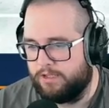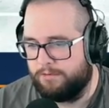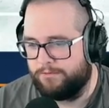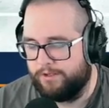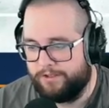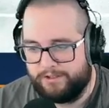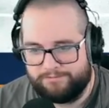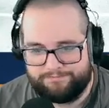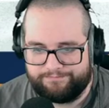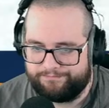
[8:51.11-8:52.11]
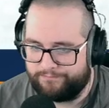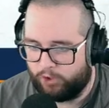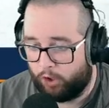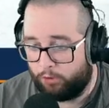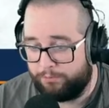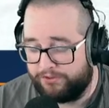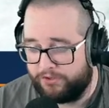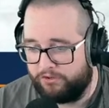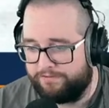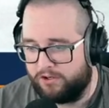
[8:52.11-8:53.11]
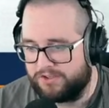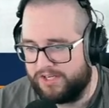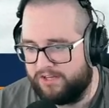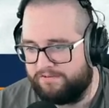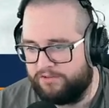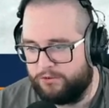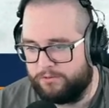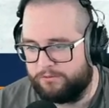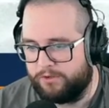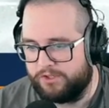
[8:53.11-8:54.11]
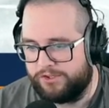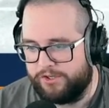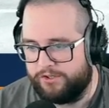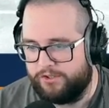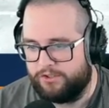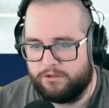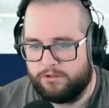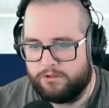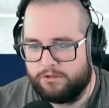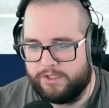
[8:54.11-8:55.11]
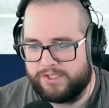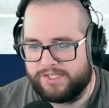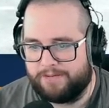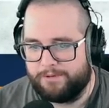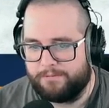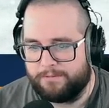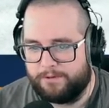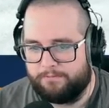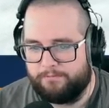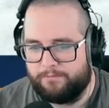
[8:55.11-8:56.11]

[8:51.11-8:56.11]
I'm going to hope that they go far side of the field with a rush here. Get a stop, baby. Come on.